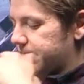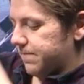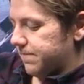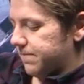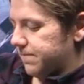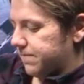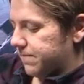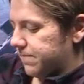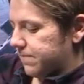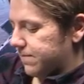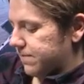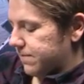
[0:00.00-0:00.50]

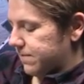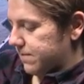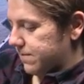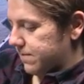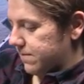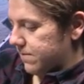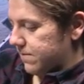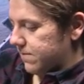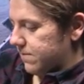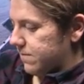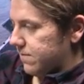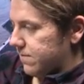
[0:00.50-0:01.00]

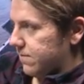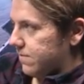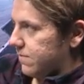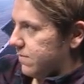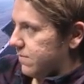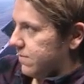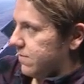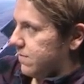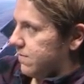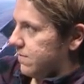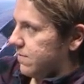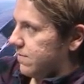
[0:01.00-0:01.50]

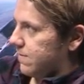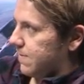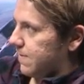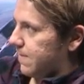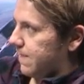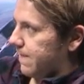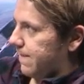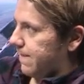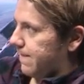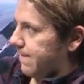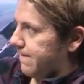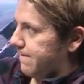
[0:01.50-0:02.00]

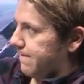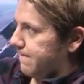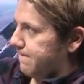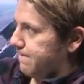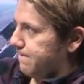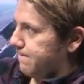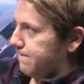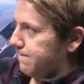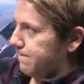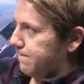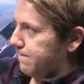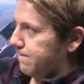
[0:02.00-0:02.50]

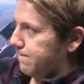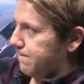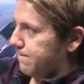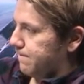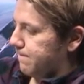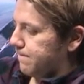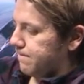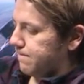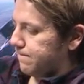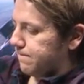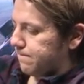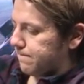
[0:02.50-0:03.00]

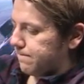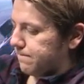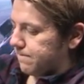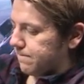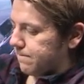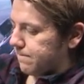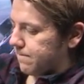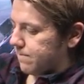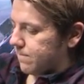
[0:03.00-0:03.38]
The person shown says nothing.